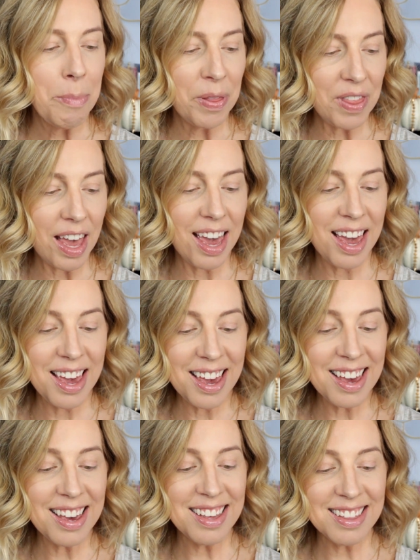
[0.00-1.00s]
But they
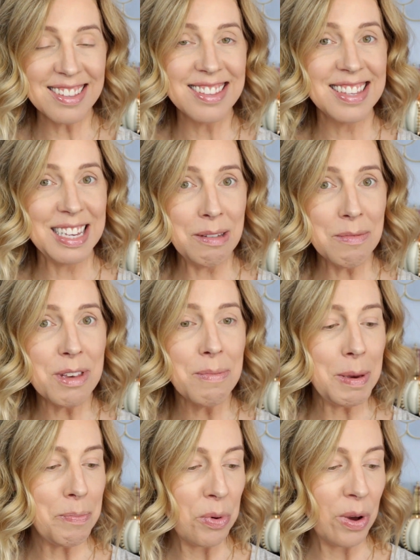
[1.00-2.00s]
seem to
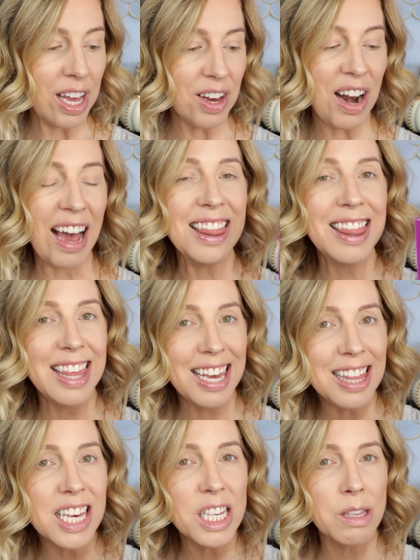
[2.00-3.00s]
be pretty good. I
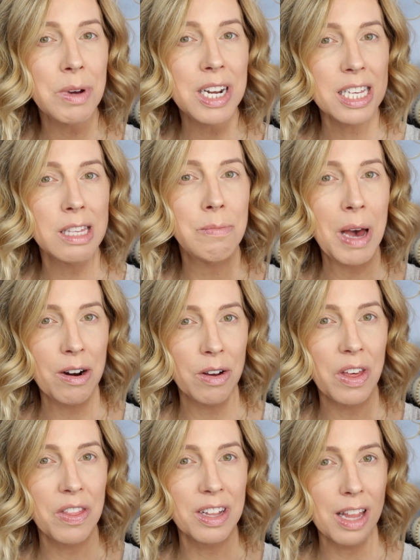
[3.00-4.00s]
think this one is better
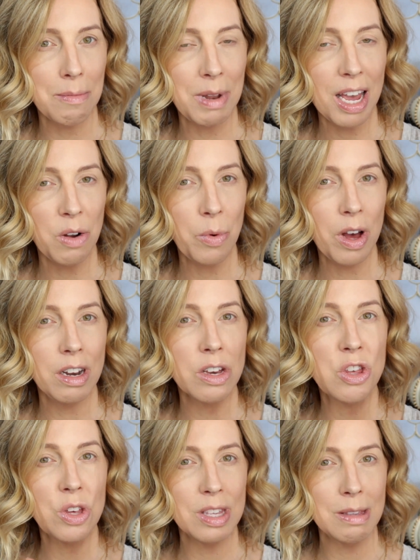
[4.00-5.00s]
than the lemonade one
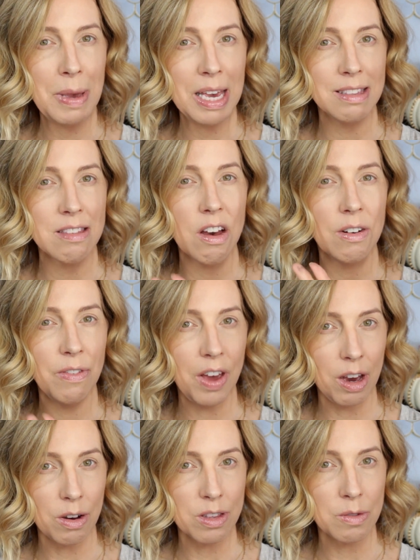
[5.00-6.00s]
just based on
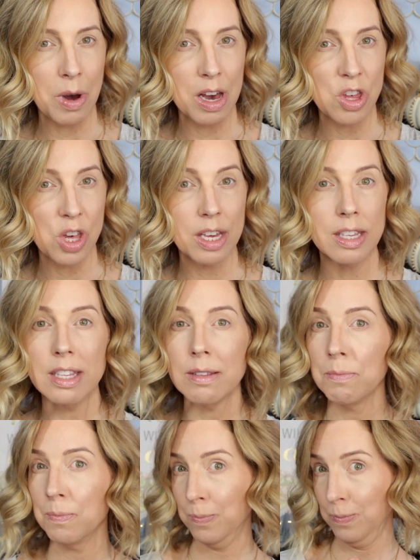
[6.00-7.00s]
finger swatches.
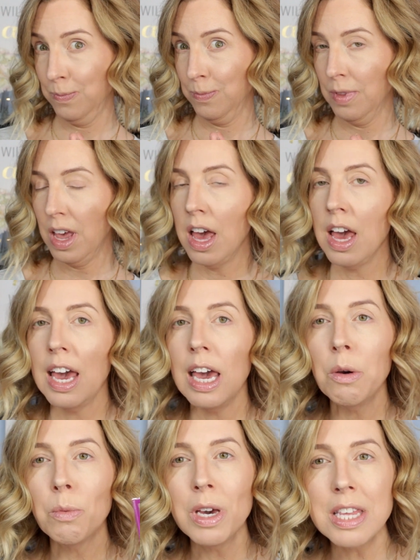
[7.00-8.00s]

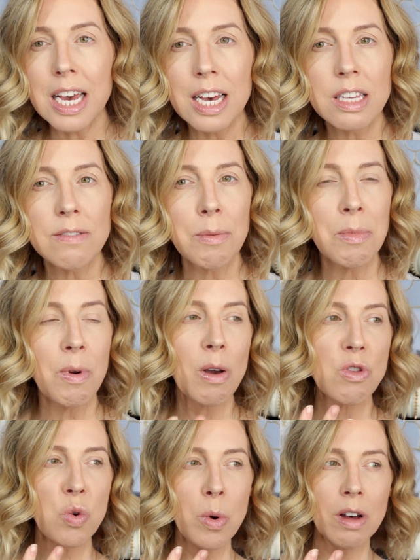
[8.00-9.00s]
It retails from
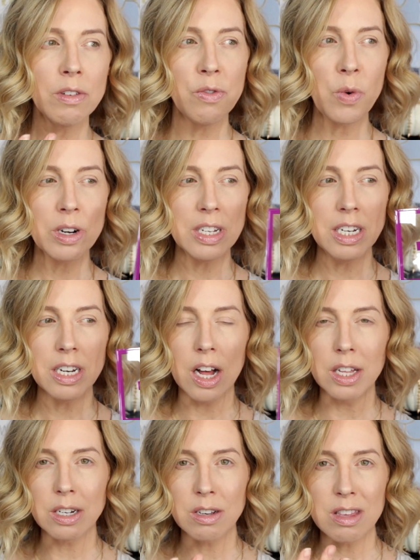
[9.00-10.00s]
around $12 to
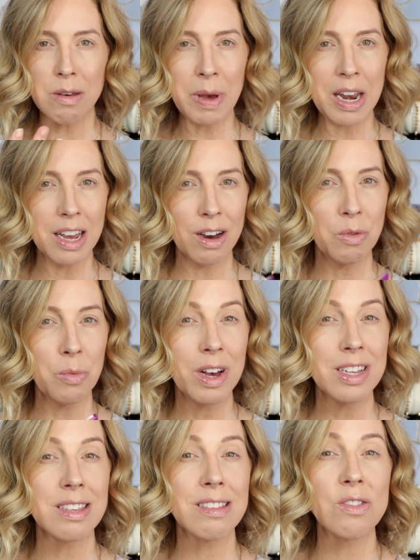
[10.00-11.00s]
$14 depending on
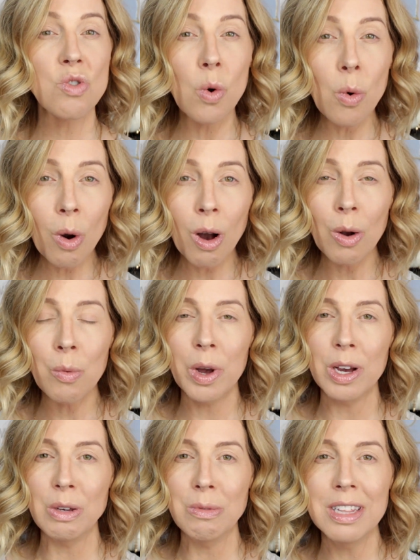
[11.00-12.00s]
what store,
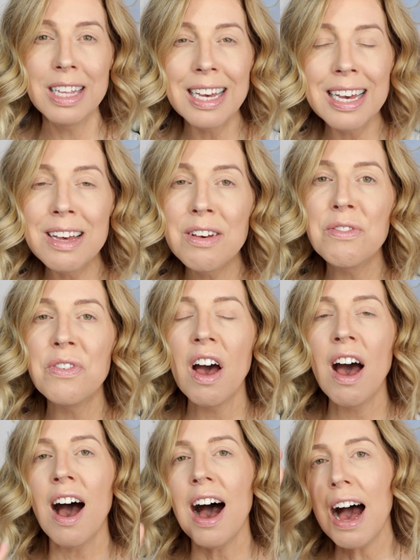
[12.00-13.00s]
where you live.
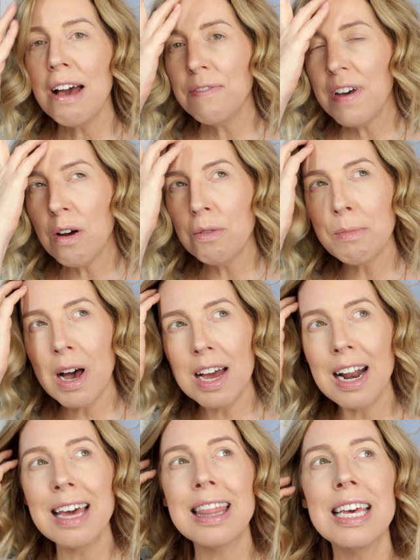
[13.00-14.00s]
I found
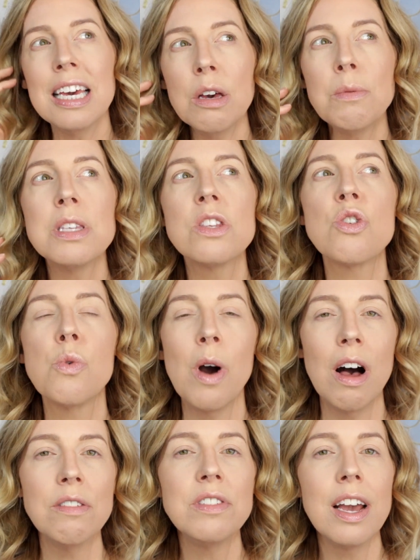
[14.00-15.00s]
mine, I think it was
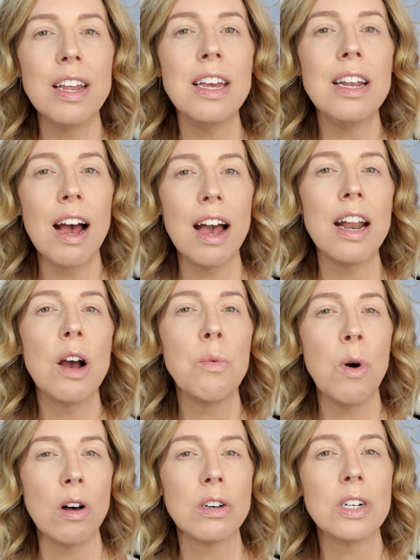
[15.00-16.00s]
$12.99 at
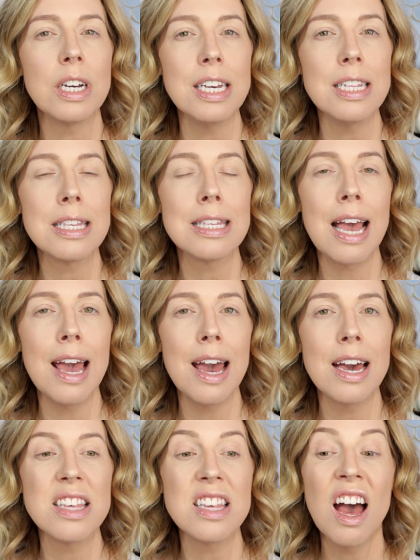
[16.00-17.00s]
Walgreens,
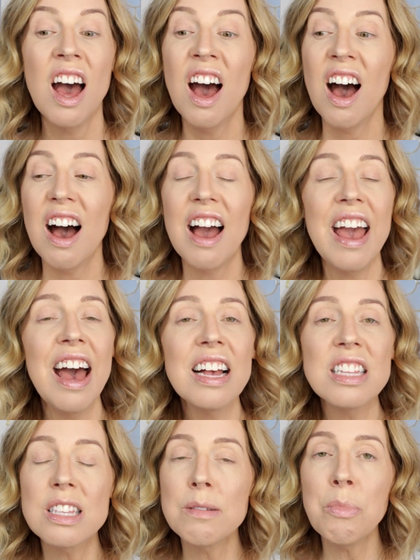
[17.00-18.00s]
and I
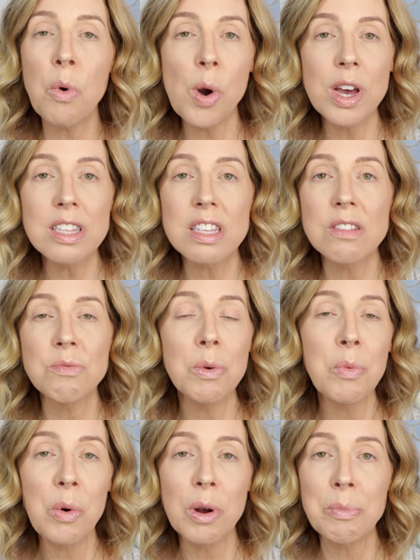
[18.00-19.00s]
had some points,
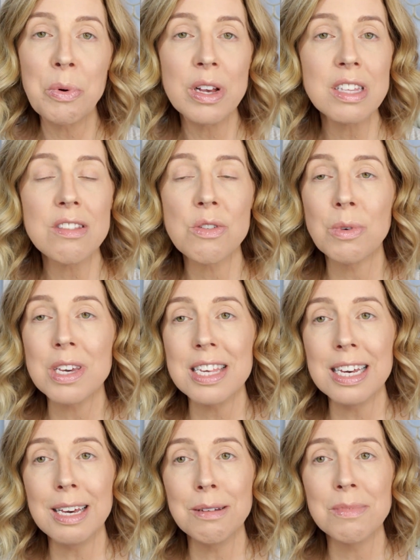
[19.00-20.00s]
reward points to
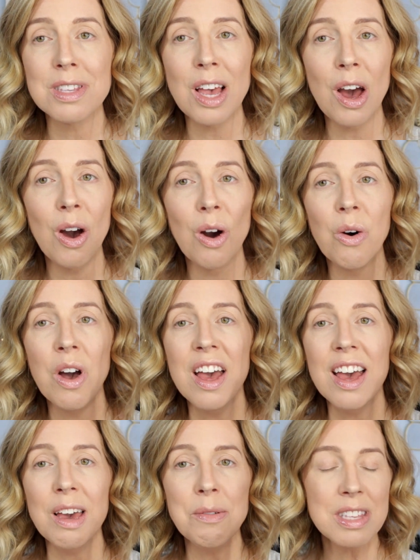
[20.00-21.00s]
redeem, so
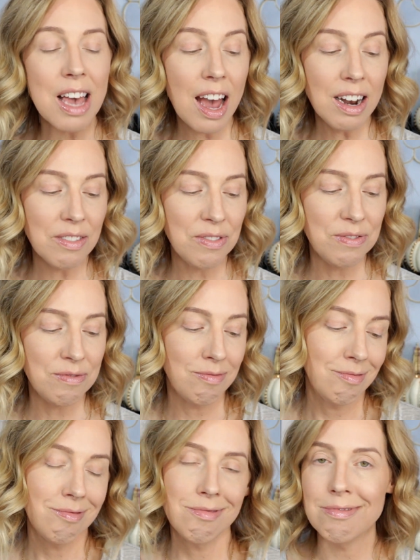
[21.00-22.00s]
it was kind of
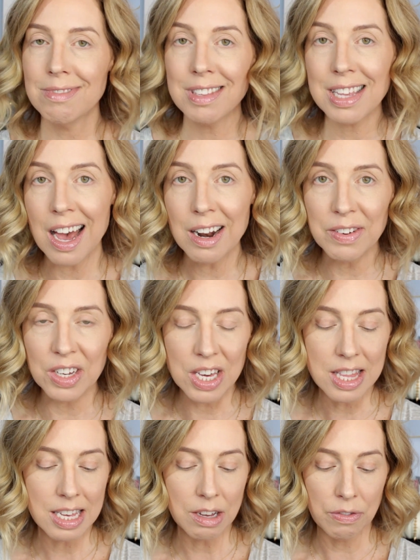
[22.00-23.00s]
a
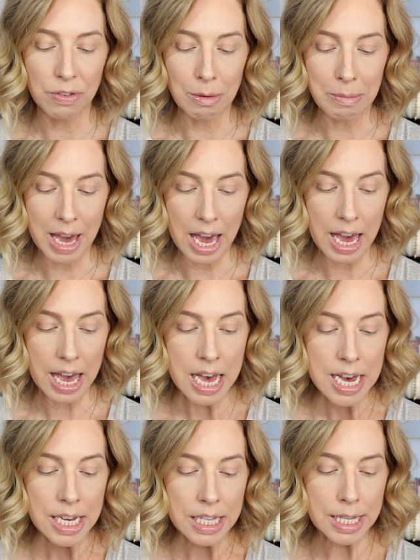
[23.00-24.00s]
good deal for me.
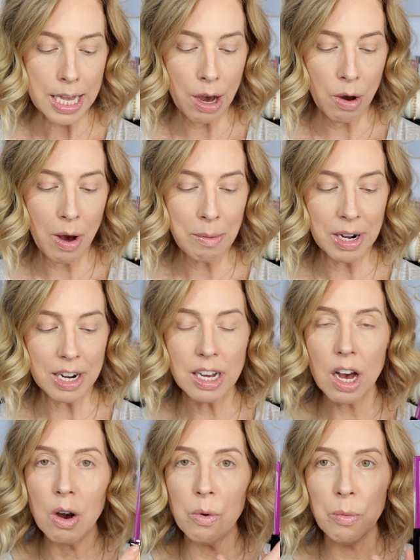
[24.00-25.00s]
So I'm gonna
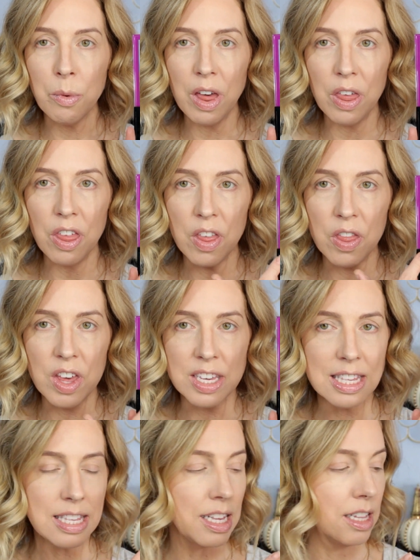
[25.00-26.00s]
go with
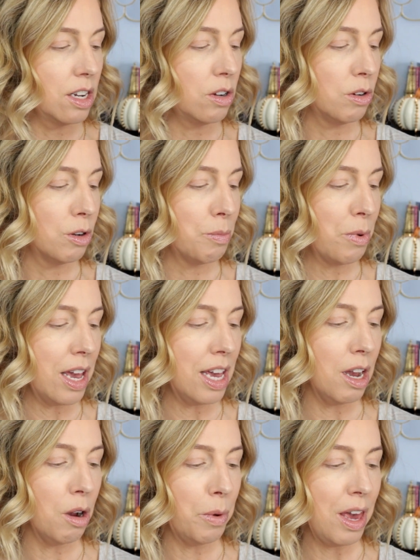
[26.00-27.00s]
this little group right
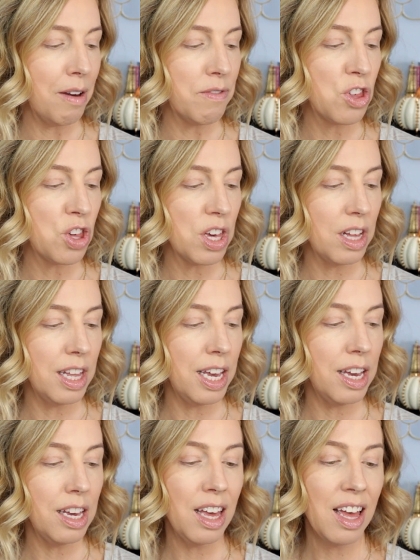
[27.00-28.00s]
here. We have
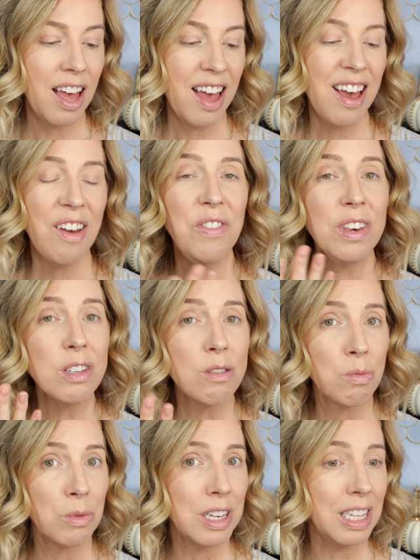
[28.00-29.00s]
Chilling, it
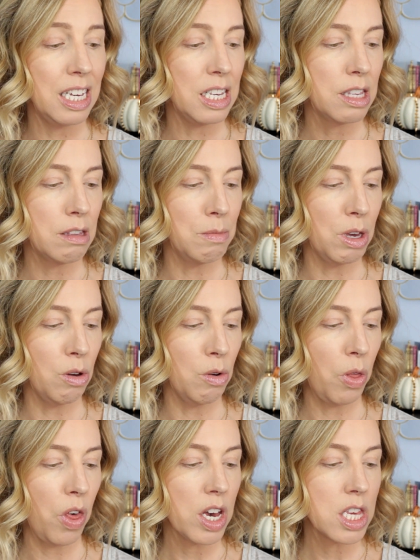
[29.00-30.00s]
feels really
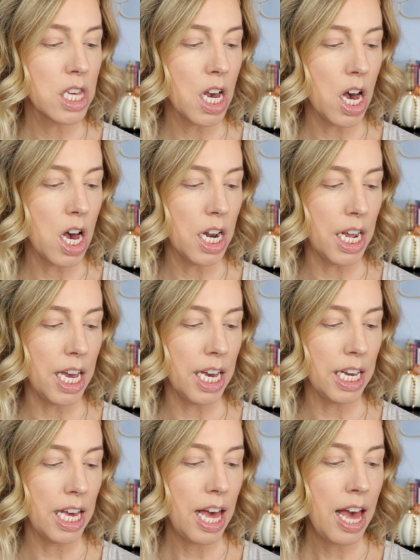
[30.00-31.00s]
smooth,
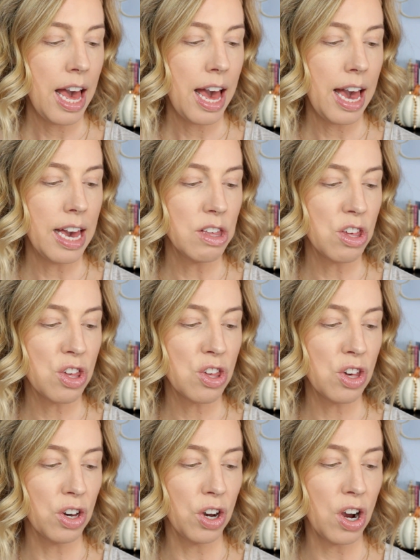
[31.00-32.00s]
Tonic, and
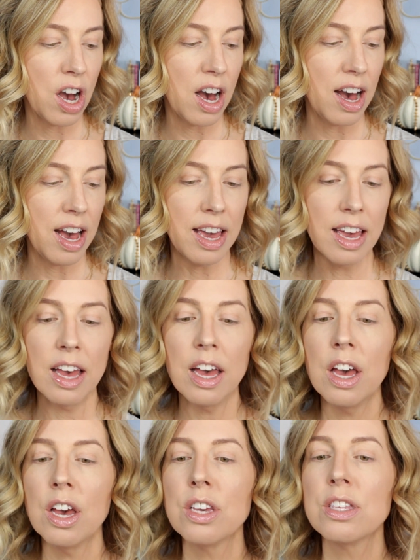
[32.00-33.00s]
Sugar High.
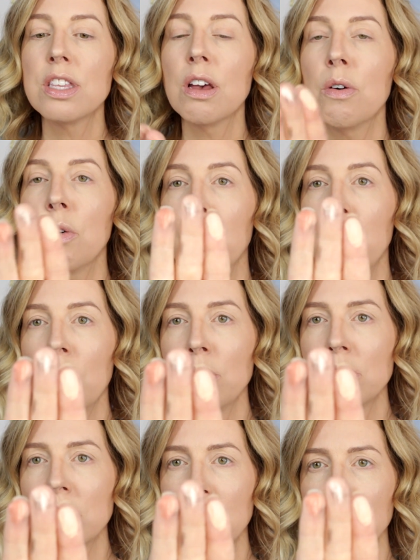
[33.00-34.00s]
So
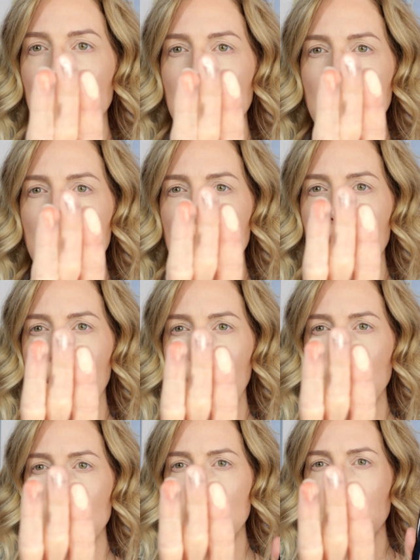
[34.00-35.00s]
those three
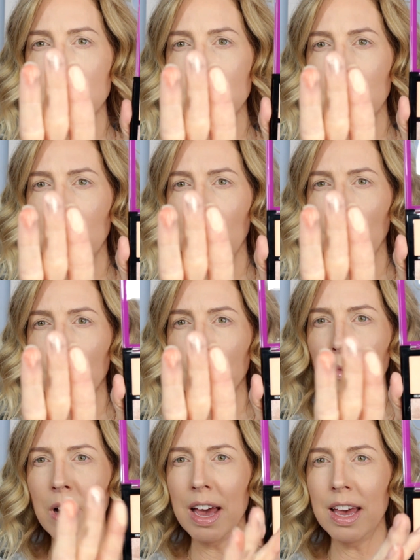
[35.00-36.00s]
shades
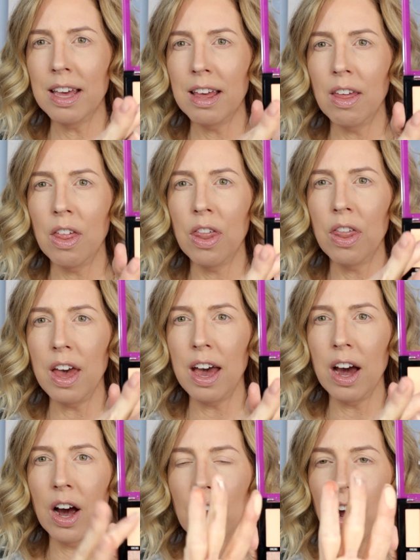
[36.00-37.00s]
right
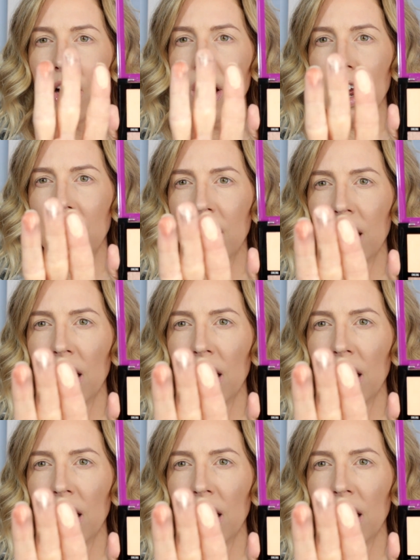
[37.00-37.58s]
there.